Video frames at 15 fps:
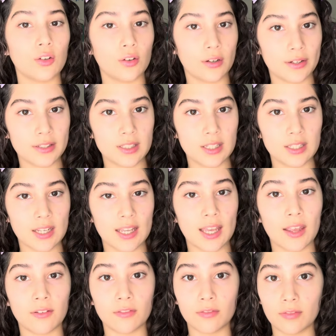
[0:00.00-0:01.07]
going to take
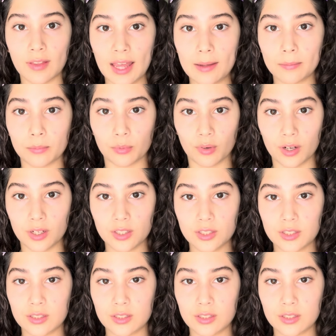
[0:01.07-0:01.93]
a flat brush